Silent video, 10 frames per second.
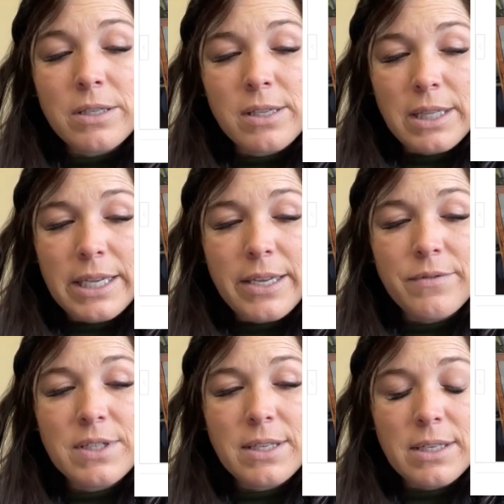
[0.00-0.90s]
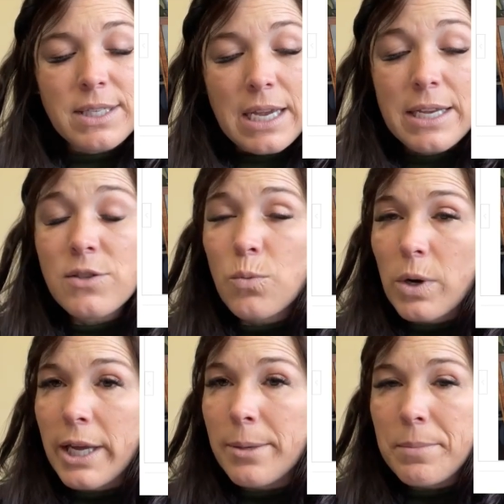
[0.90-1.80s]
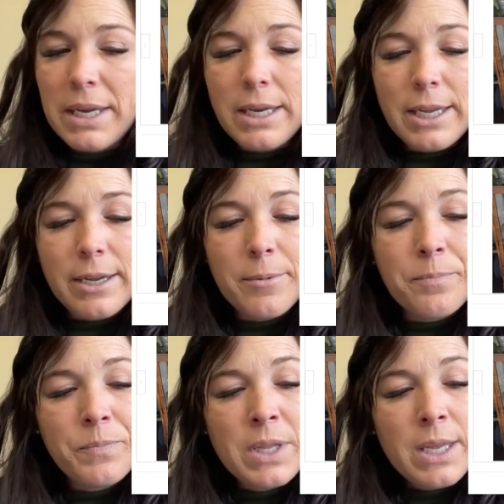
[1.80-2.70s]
sleeves, size one medium